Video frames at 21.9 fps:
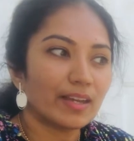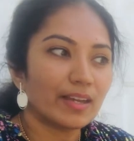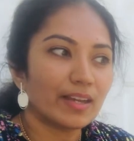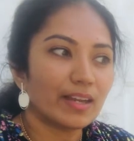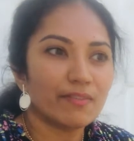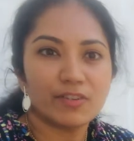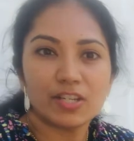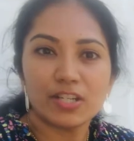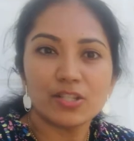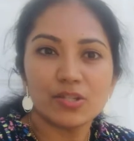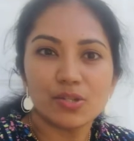
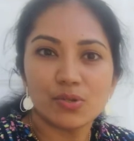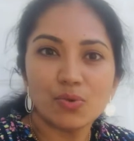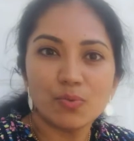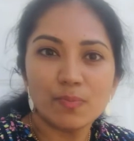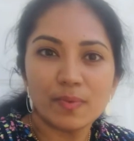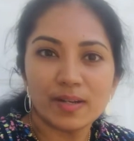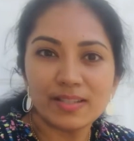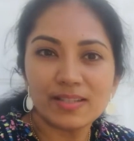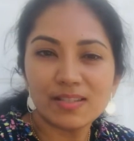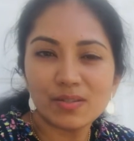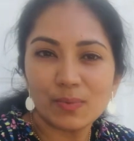every 2
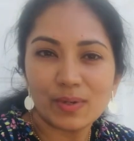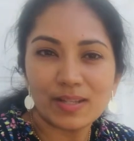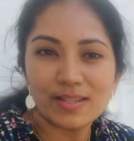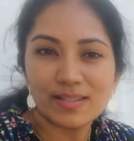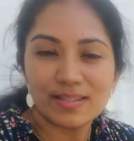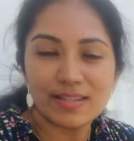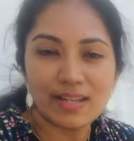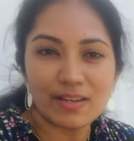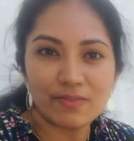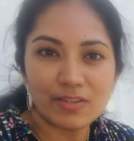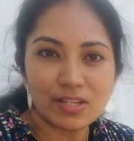months, once
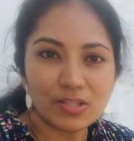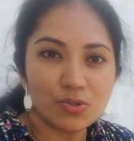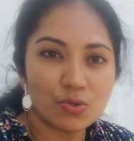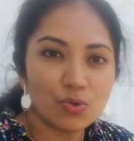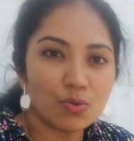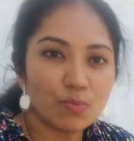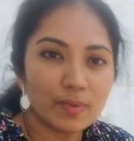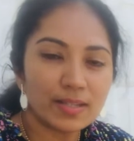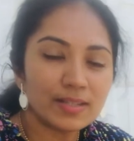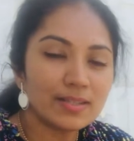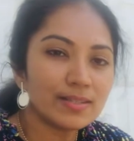in every 2
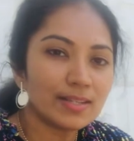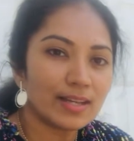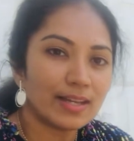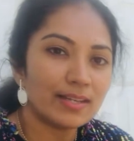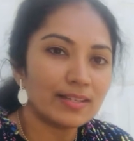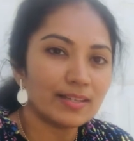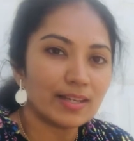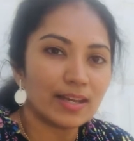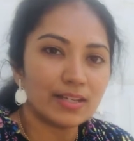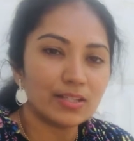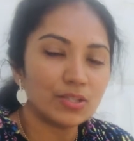months,
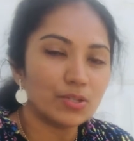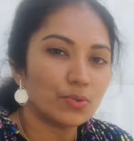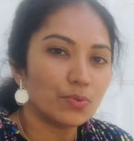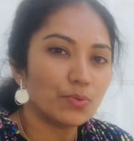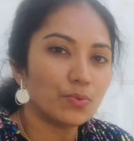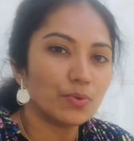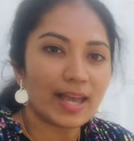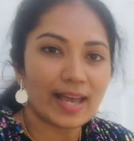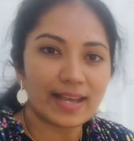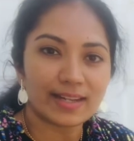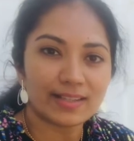and I
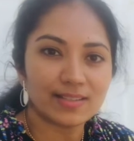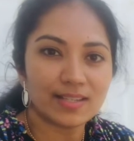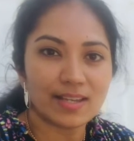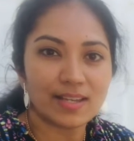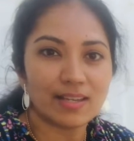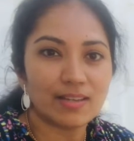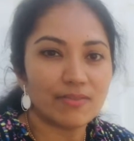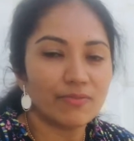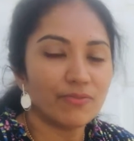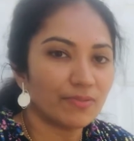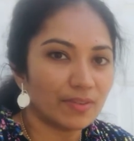do
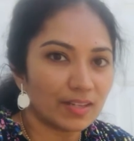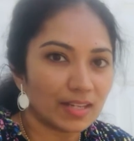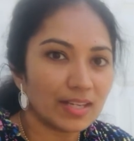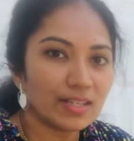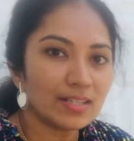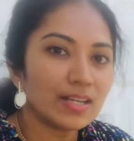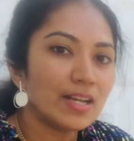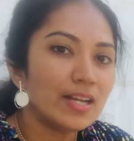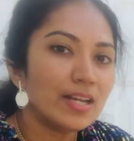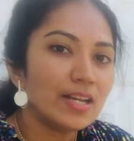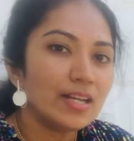cacti
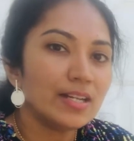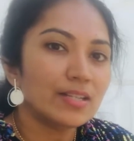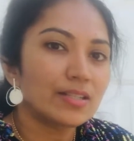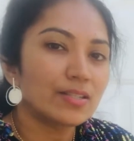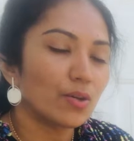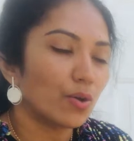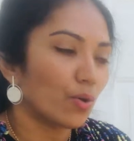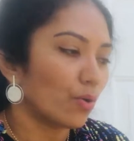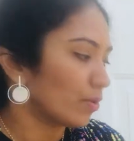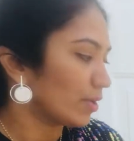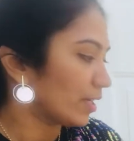feed,
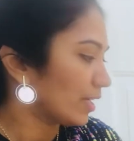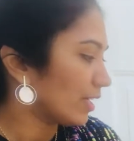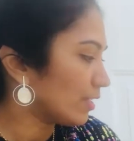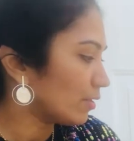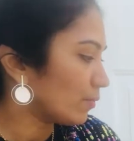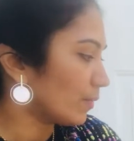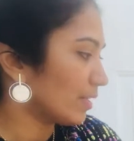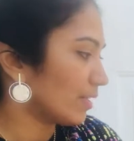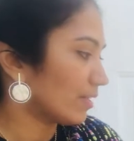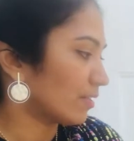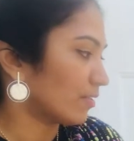so it
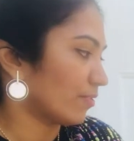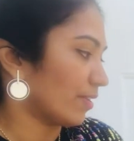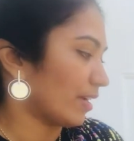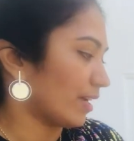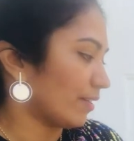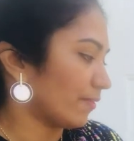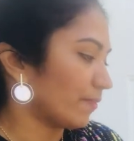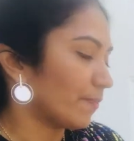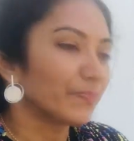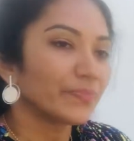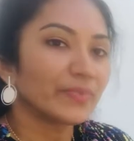will
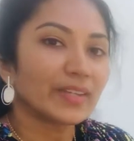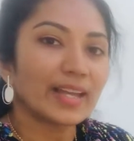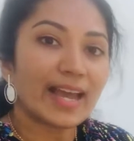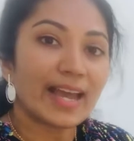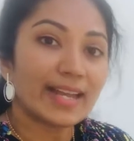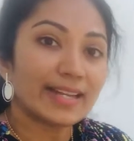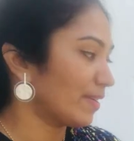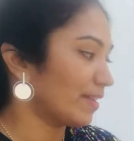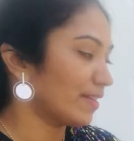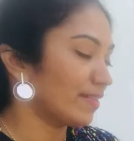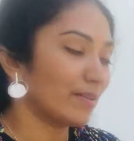thrive.
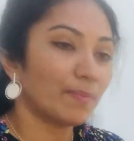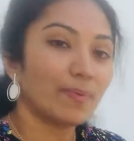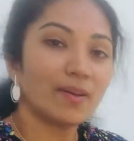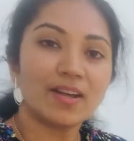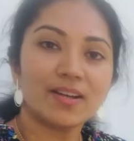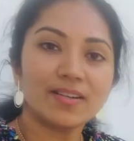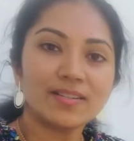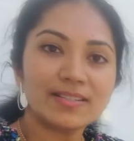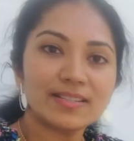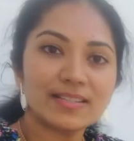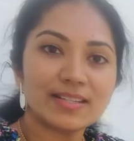And when the
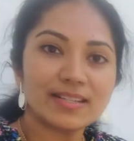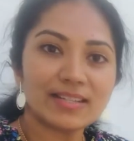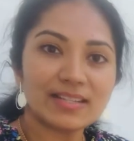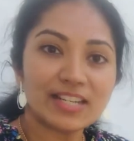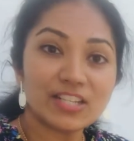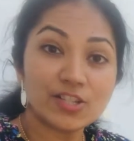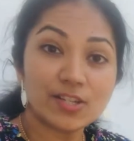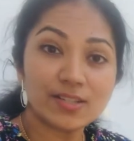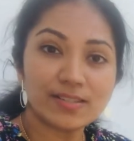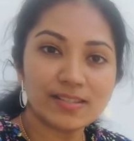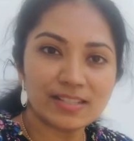plant
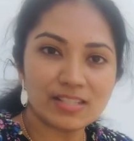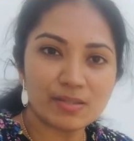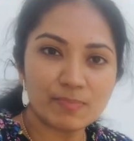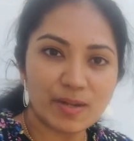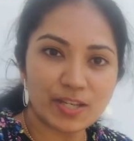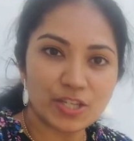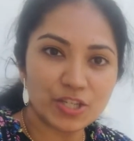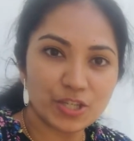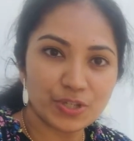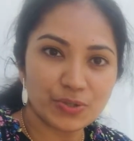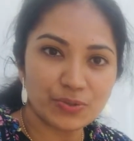reaches its
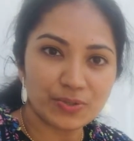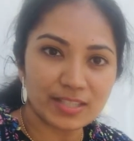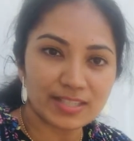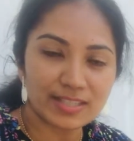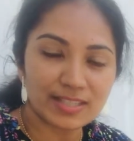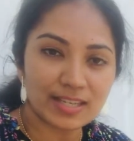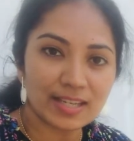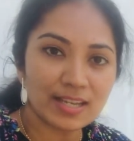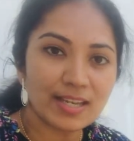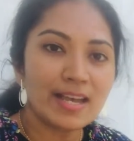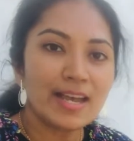
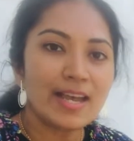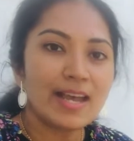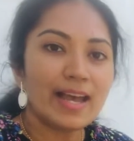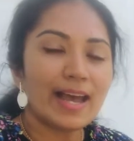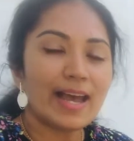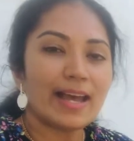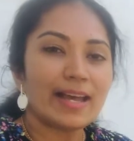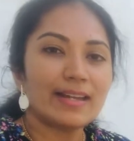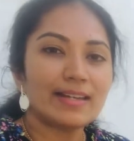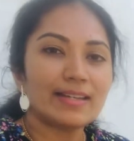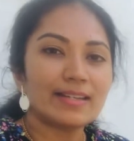maturity
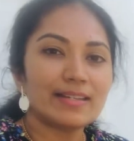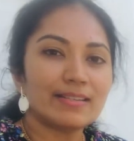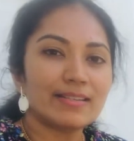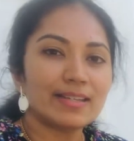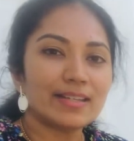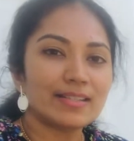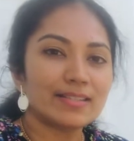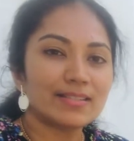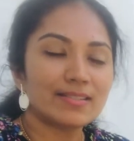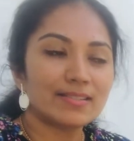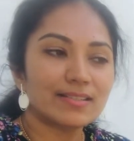and
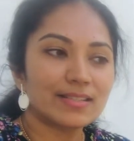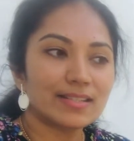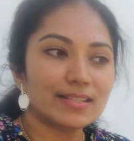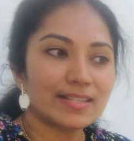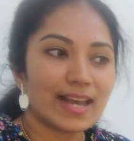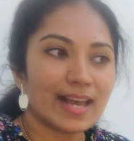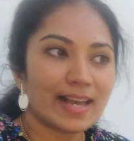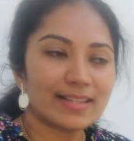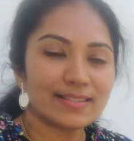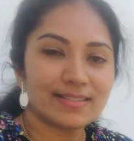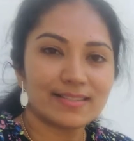it
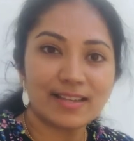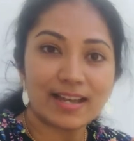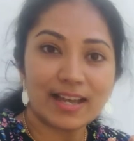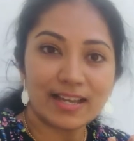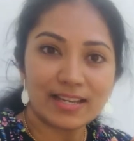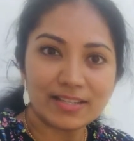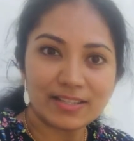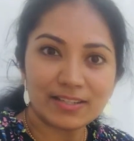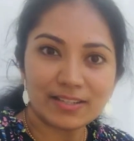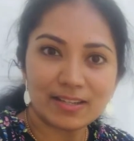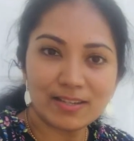has the
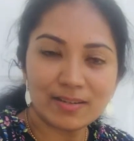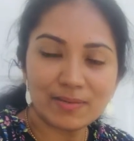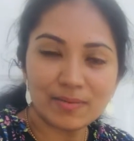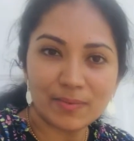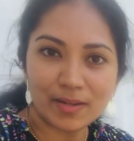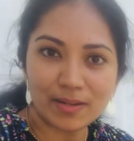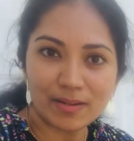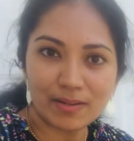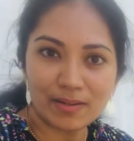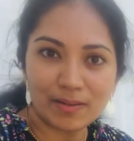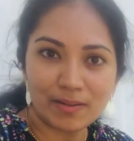ideal
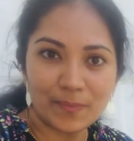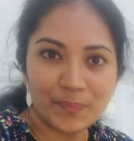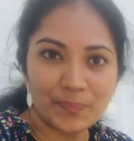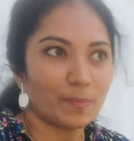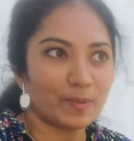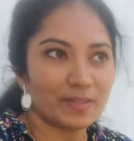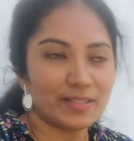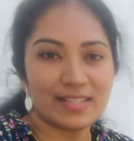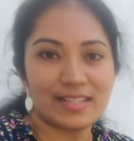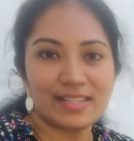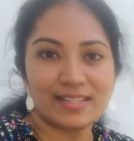
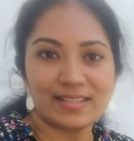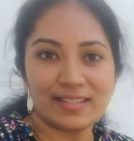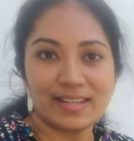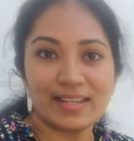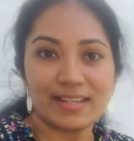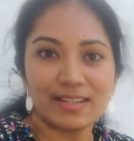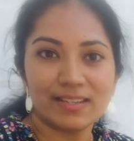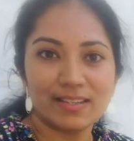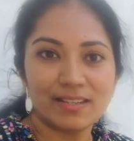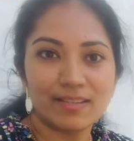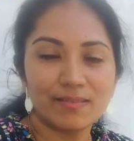properties
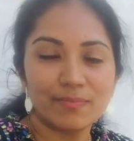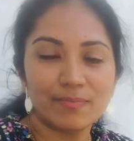like